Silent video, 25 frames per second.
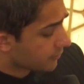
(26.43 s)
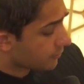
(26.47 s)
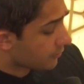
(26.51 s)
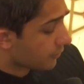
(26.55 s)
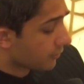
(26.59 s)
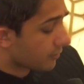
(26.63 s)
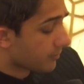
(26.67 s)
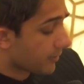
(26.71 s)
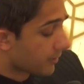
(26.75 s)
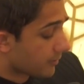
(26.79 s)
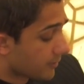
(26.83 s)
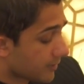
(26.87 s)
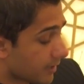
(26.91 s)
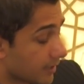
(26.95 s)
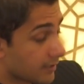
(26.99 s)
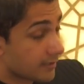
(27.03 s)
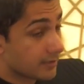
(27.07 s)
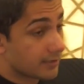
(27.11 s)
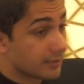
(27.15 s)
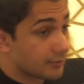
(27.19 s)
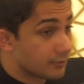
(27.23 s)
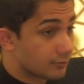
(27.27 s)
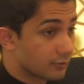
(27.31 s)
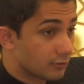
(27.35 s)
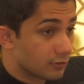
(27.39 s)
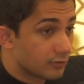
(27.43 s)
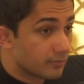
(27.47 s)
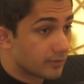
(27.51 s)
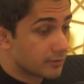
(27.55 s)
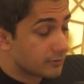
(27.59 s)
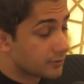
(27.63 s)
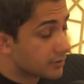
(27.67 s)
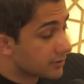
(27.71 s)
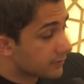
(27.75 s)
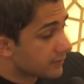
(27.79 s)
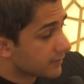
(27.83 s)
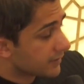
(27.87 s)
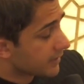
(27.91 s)
You talk about Tata, you talk about
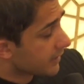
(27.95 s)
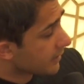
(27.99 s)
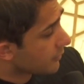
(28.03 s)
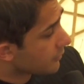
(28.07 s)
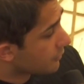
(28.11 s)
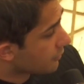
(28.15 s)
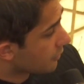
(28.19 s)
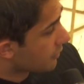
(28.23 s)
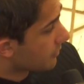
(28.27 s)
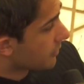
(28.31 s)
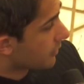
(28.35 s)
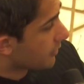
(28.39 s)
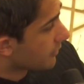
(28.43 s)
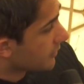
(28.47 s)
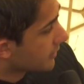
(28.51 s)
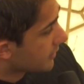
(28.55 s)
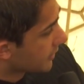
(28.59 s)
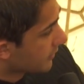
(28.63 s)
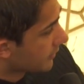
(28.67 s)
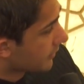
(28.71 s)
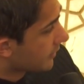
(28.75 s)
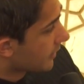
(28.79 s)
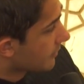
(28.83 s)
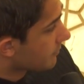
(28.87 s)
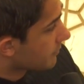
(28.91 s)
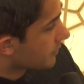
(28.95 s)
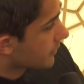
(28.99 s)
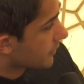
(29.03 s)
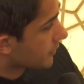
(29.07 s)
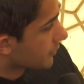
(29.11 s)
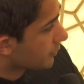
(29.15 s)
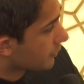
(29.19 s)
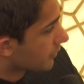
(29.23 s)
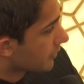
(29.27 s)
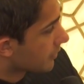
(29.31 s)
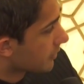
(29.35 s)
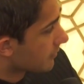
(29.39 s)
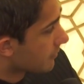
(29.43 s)
GVK, and you talk about all these other companies
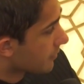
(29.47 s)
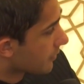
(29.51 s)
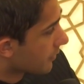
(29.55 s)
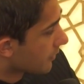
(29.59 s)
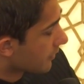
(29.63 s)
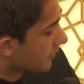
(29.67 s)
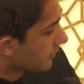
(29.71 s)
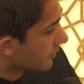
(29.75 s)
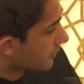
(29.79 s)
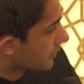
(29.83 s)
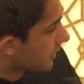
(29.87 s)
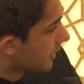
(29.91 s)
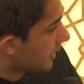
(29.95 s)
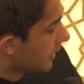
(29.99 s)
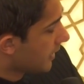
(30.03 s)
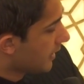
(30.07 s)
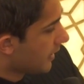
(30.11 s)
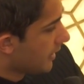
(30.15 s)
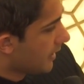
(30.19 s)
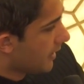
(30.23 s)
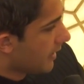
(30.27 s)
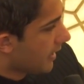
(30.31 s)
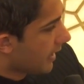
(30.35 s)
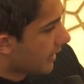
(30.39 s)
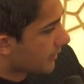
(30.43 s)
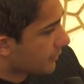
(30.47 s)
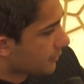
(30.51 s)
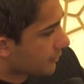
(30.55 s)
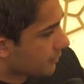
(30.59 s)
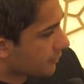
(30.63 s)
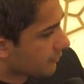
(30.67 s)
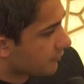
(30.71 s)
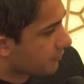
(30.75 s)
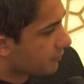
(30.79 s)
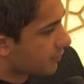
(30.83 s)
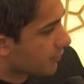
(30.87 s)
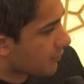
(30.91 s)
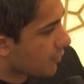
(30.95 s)
going abroad and sort
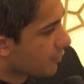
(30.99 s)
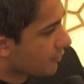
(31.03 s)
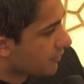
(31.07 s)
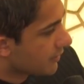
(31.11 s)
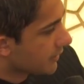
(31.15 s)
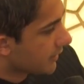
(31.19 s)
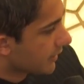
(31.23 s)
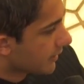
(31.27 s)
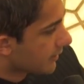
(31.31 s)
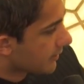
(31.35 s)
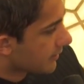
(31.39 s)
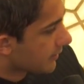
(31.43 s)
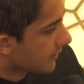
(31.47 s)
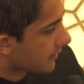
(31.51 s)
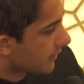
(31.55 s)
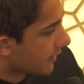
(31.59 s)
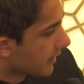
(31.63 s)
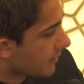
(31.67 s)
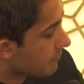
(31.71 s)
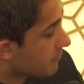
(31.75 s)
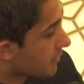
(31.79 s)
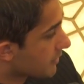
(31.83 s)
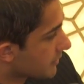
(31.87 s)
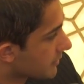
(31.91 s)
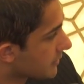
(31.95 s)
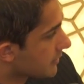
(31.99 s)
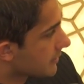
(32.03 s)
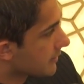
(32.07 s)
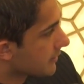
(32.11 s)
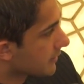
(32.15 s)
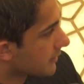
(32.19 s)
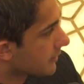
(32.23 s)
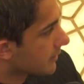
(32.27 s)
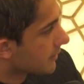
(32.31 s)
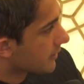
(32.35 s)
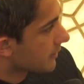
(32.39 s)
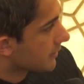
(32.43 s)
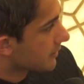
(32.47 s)
of promoting India and business in
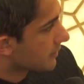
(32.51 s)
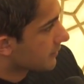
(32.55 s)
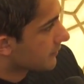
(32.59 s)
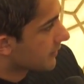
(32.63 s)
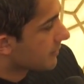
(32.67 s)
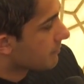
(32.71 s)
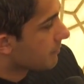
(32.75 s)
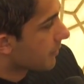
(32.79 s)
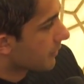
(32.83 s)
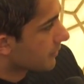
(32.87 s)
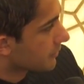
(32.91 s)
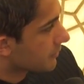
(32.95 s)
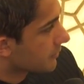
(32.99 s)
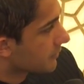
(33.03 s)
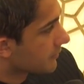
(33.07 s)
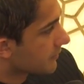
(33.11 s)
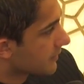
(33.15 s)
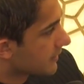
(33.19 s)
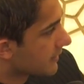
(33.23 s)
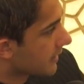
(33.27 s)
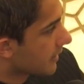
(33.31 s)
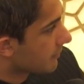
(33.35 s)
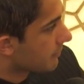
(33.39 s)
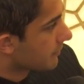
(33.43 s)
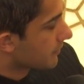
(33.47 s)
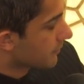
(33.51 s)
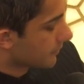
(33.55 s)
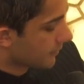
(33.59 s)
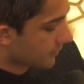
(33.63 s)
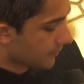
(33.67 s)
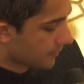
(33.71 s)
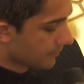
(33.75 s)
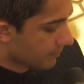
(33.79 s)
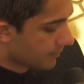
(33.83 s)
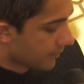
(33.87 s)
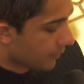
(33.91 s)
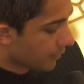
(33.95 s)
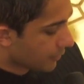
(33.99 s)
India as a very positive step,
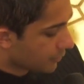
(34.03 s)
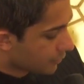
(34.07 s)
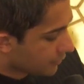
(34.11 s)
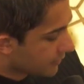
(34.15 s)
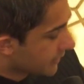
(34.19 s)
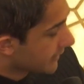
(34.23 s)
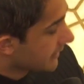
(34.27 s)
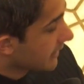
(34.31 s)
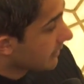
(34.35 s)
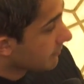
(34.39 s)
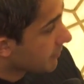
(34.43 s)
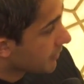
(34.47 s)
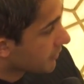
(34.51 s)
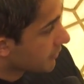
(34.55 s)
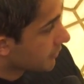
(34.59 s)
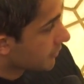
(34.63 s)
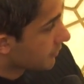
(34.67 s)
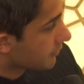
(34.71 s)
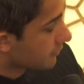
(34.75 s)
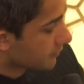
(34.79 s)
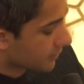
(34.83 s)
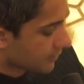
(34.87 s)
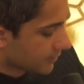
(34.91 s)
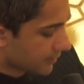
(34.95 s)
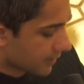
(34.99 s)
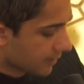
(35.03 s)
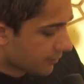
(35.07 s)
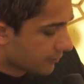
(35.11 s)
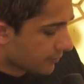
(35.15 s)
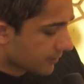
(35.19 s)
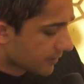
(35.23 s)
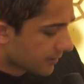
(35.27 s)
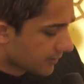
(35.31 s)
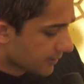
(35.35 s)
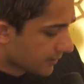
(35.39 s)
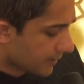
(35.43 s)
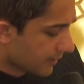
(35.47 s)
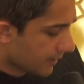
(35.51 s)
but also taking business to these
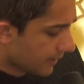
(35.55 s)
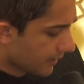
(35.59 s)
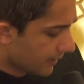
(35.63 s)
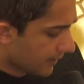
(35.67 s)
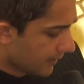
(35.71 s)
countries.